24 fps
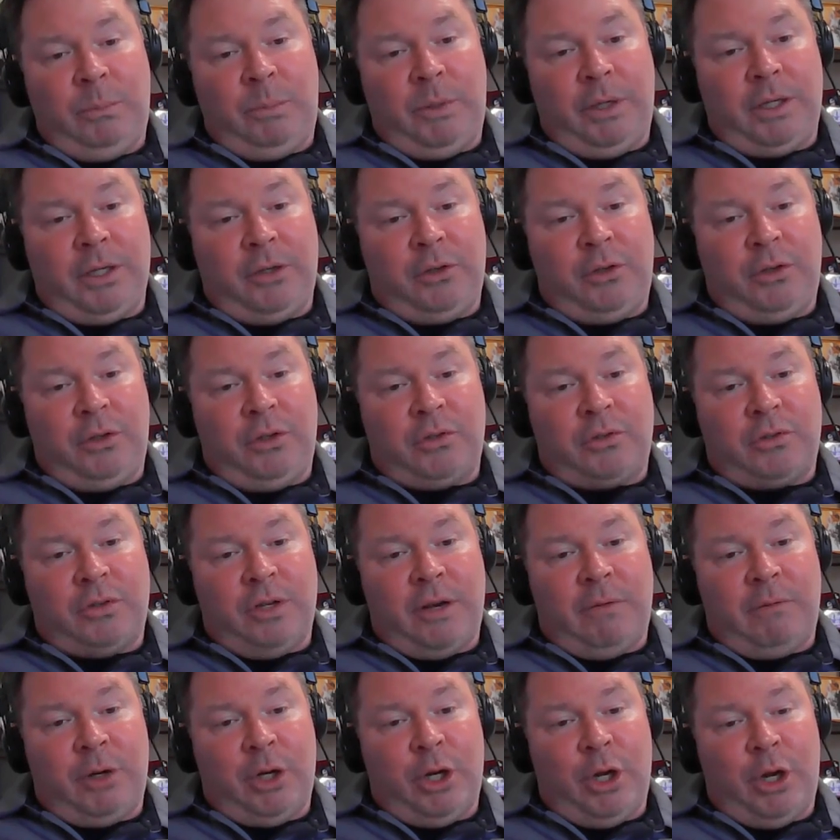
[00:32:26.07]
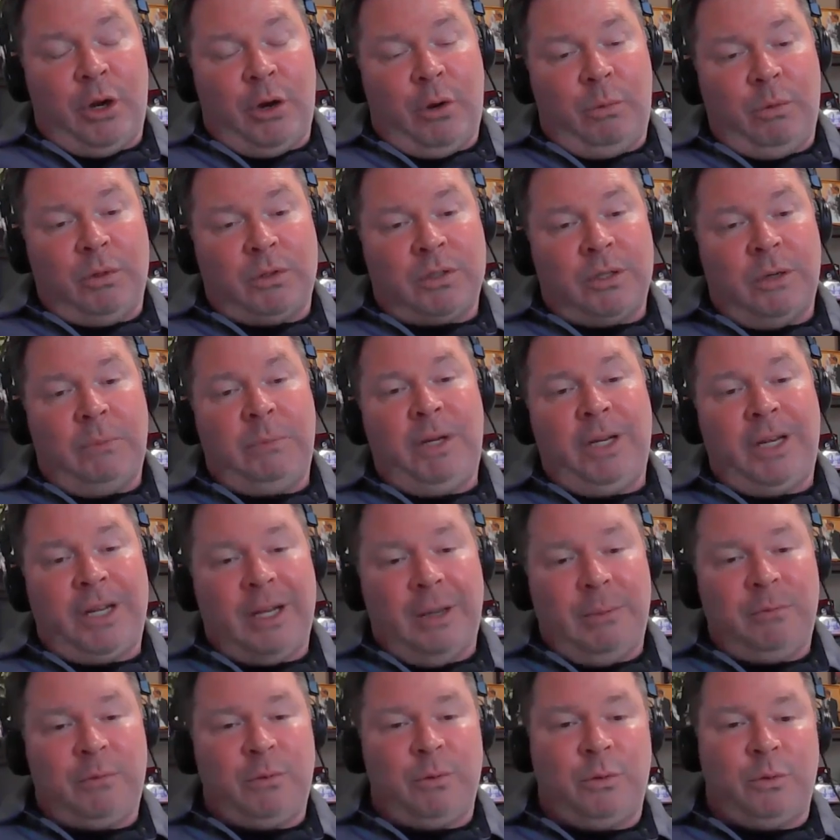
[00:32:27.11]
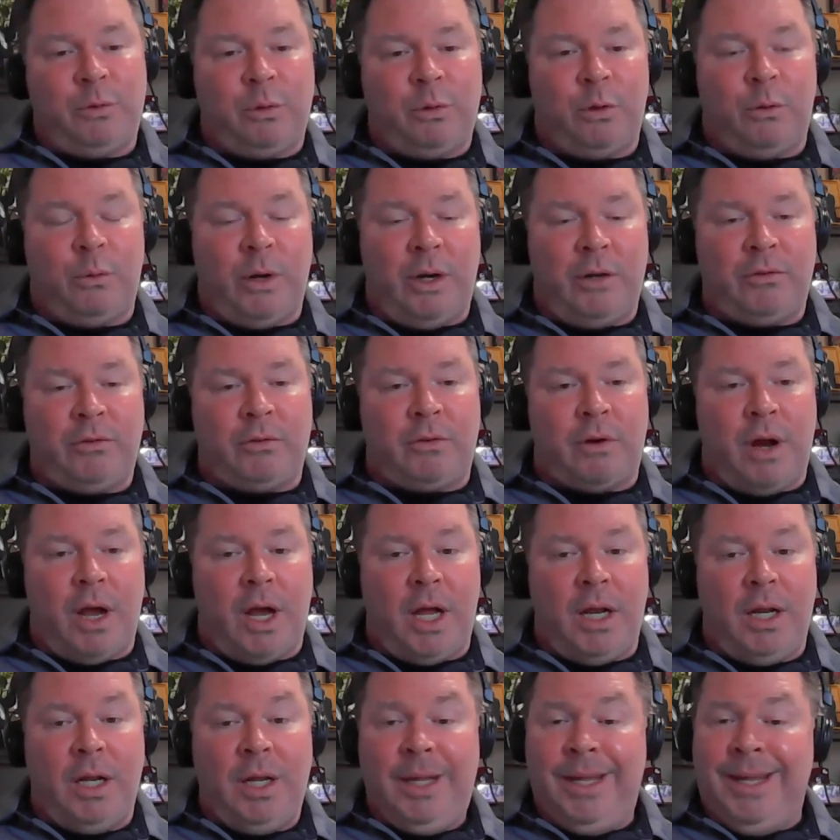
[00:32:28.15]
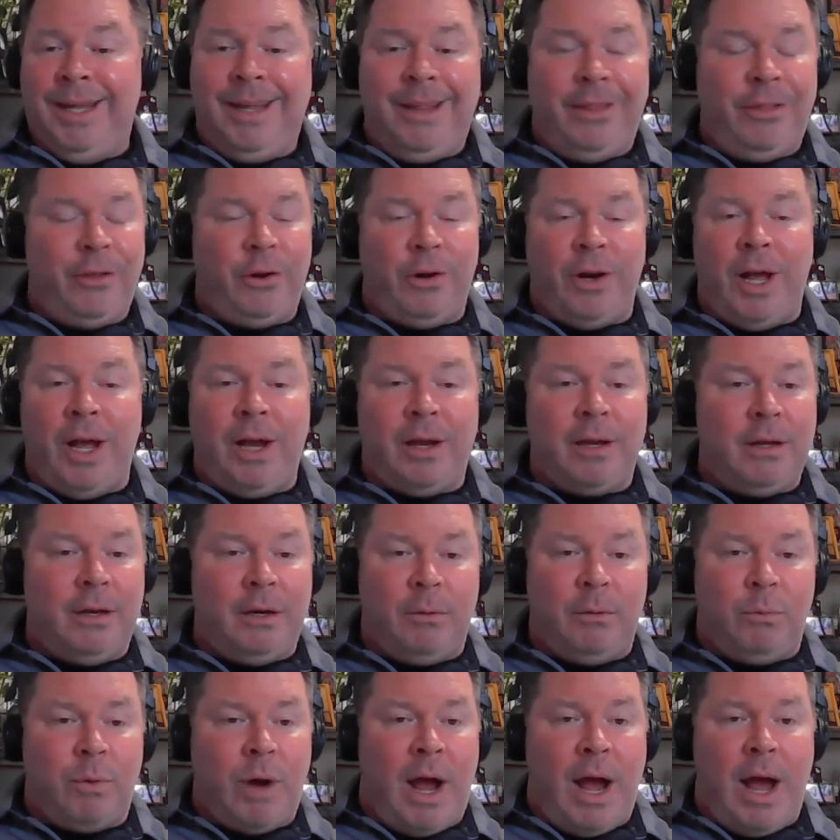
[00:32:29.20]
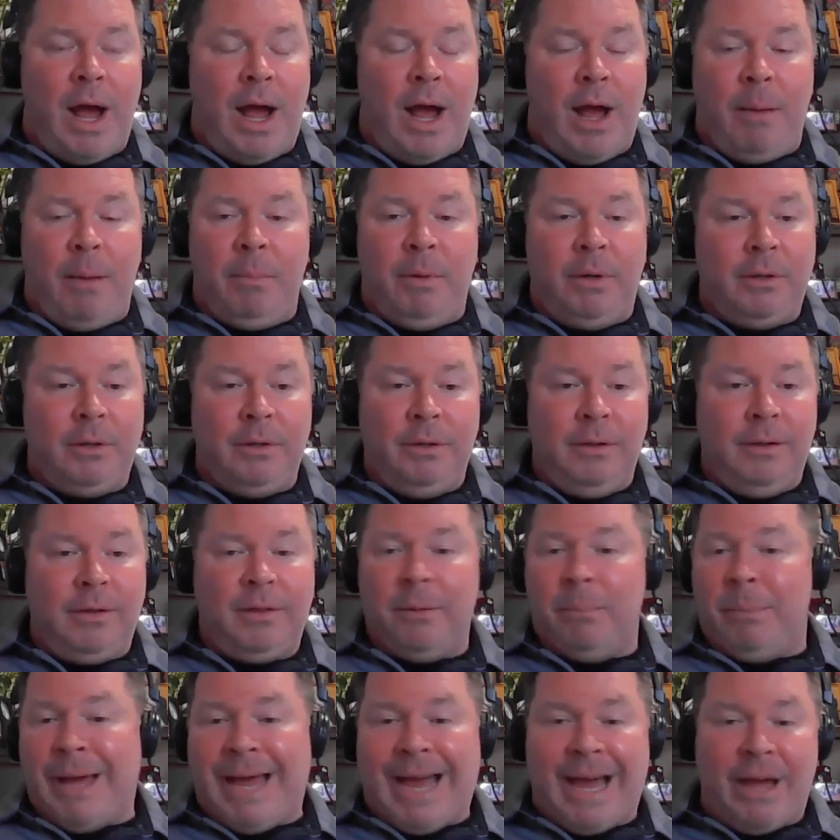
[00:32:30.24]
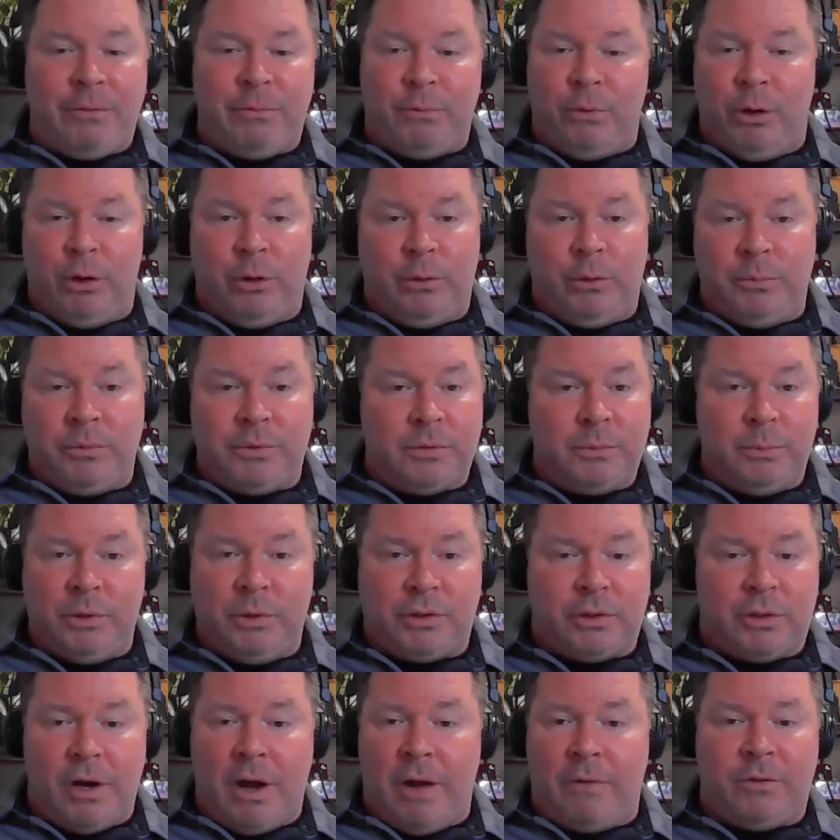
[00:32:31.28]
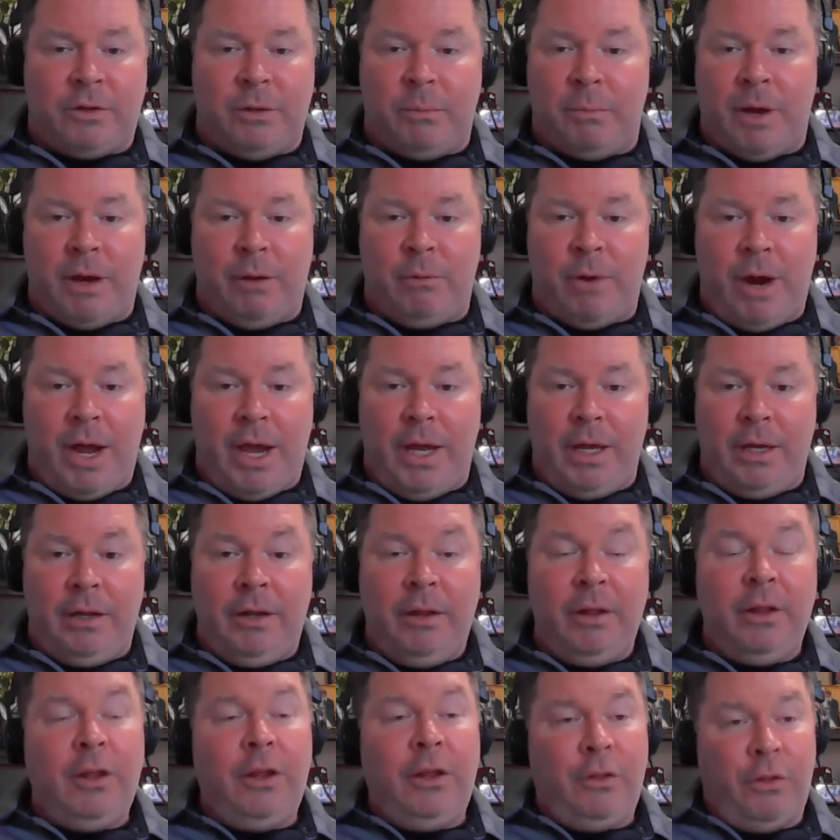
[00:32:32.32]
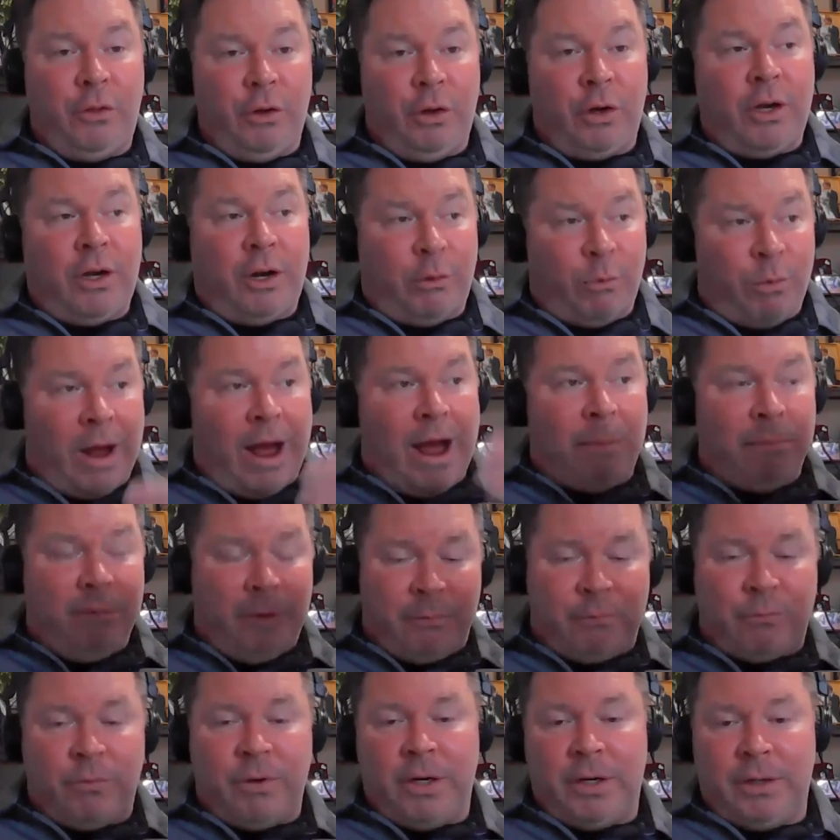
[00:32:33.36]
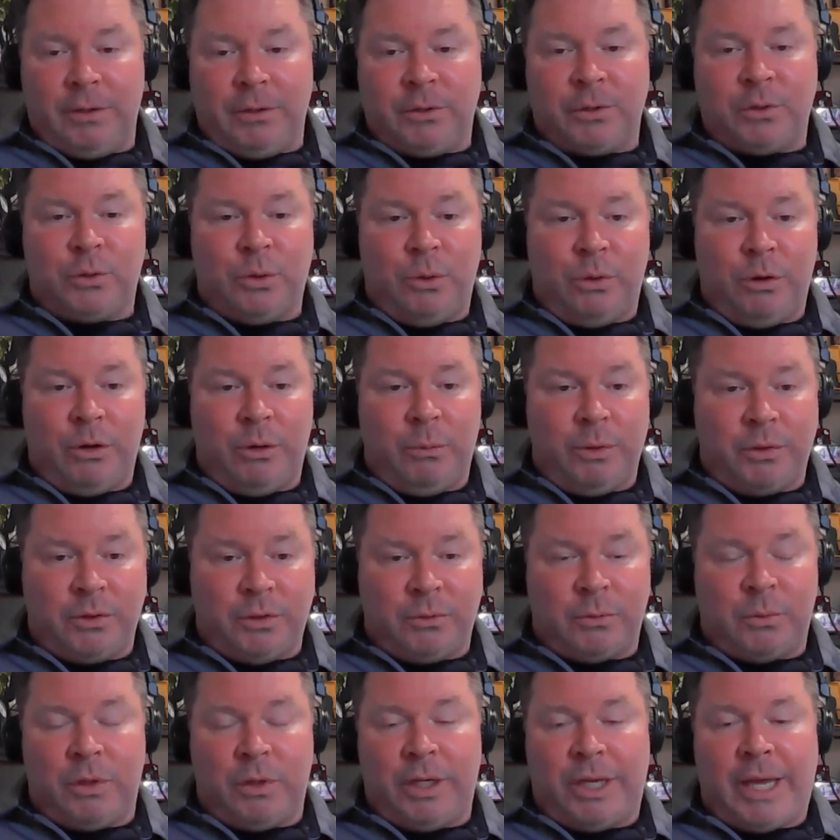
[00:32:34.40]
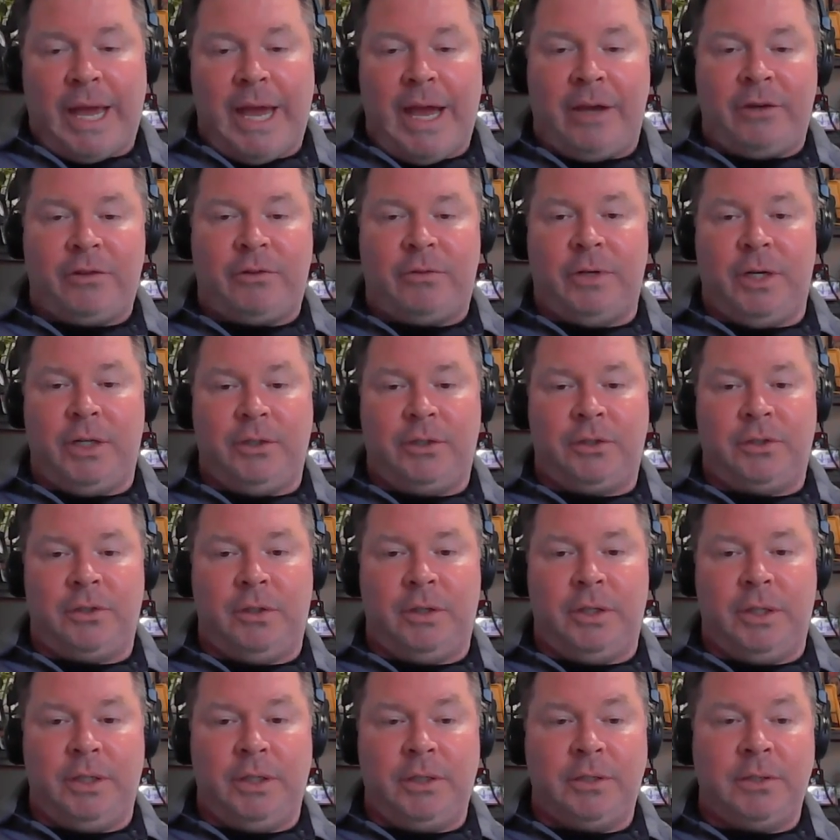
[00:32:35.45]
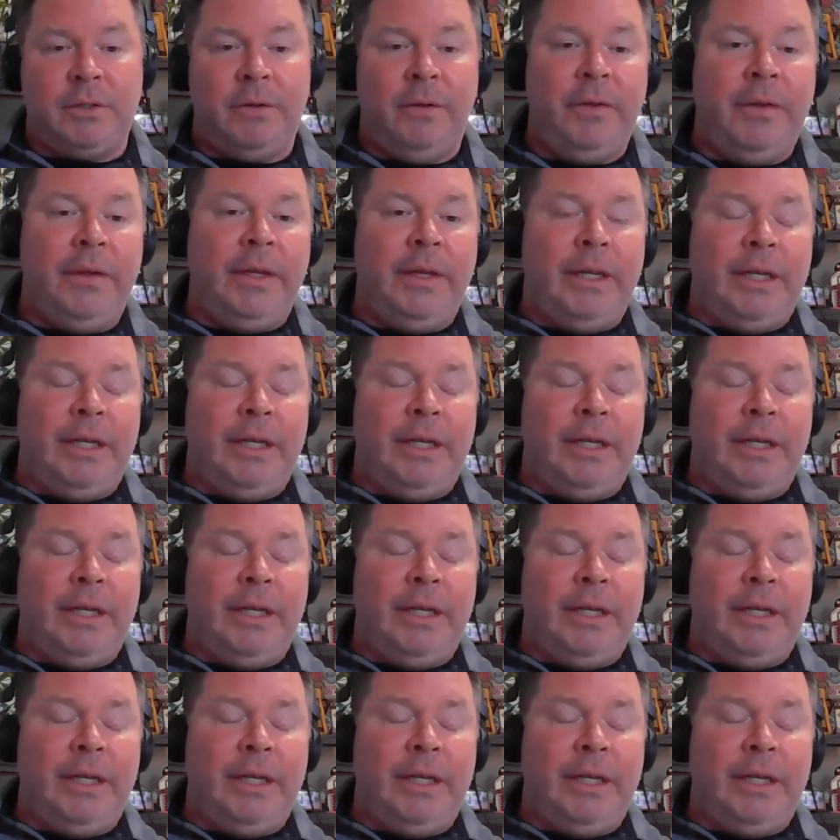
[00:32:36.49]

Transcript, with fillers: because you just never know. When somebody comes into a restaurant, they're not going to rob the bathrooms, which are off to my right. They're going to rob the front of the store, which is where the cash register is.